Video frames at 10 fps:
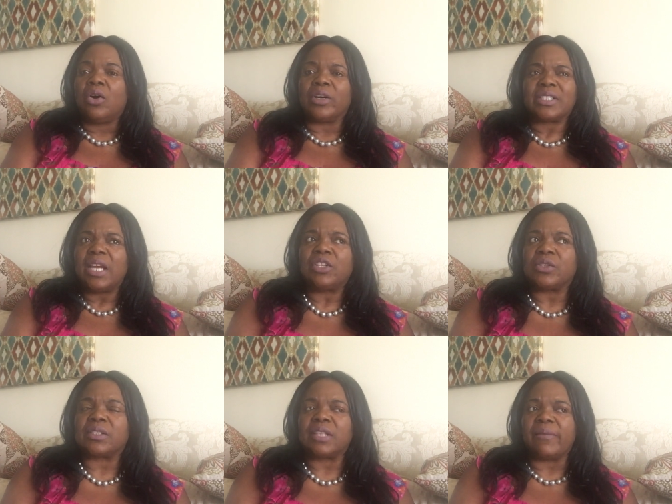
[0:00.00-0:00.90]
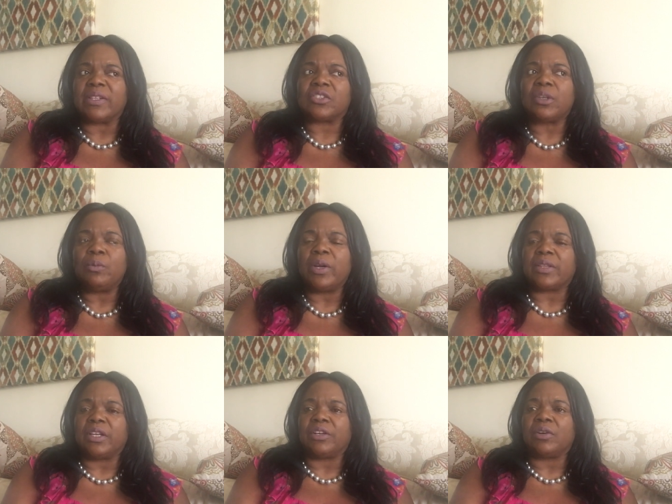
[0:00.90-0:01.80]
or ten to seven, somewhere
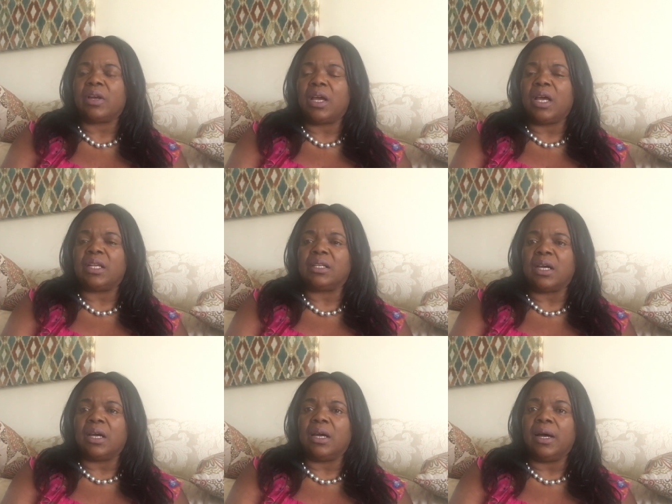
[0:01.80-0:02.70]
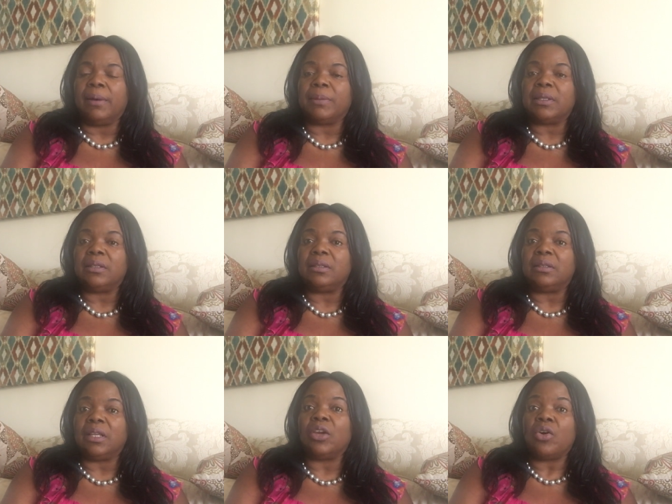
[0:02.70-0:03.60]
there. And um,
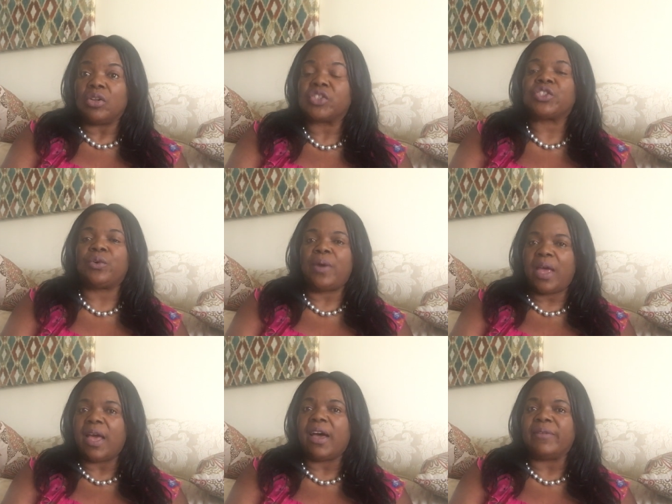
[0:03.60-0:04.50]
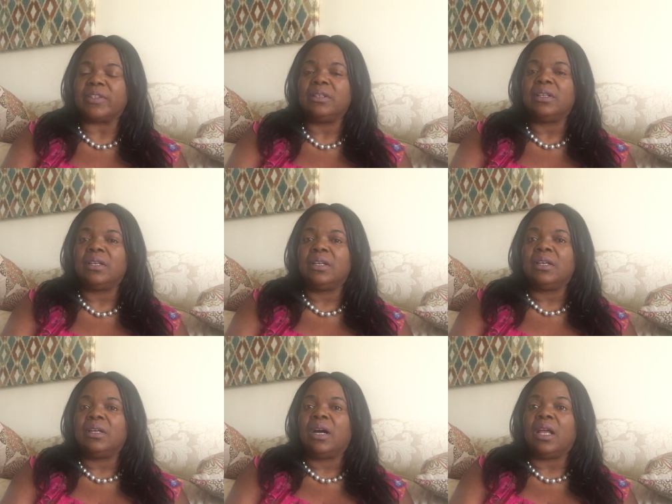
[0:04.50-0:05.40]
they also have
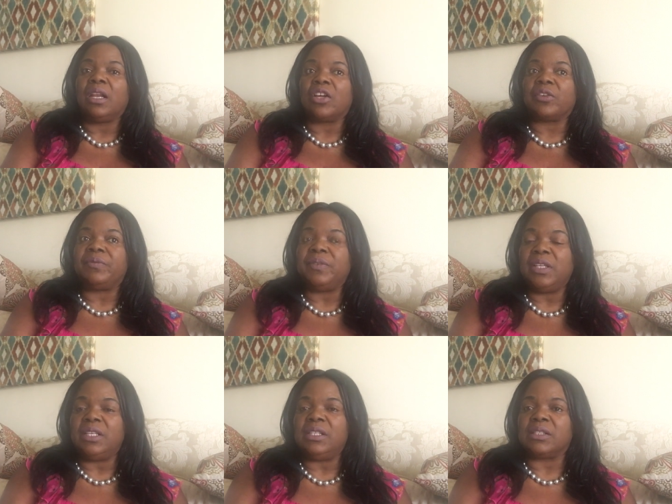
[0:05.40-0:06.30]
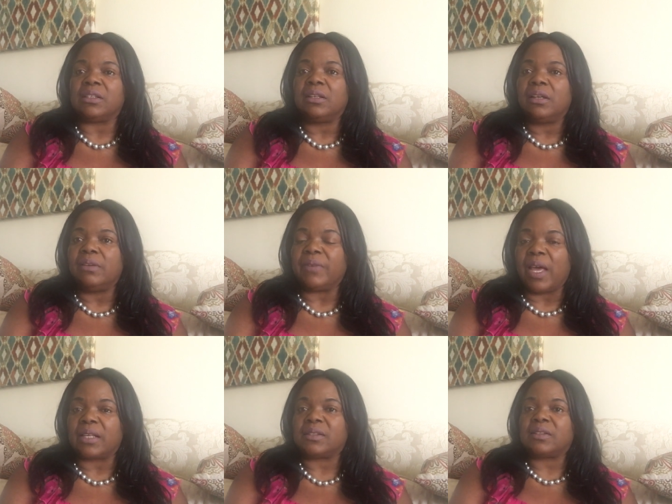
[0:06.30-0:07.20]
a lot of these
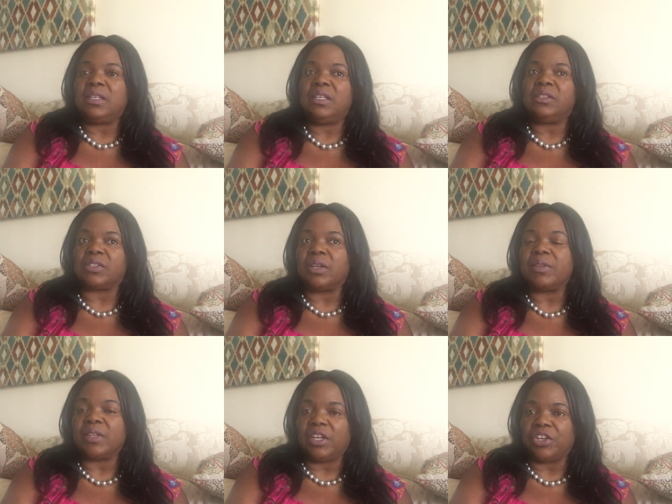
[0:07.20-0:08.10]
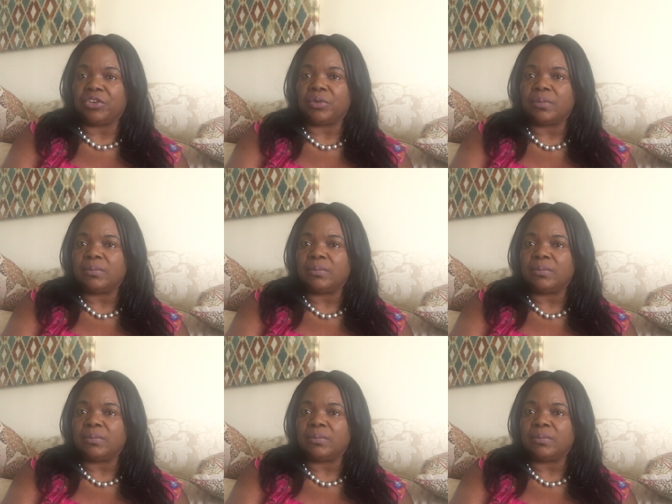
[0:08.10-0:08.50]
vaccines there.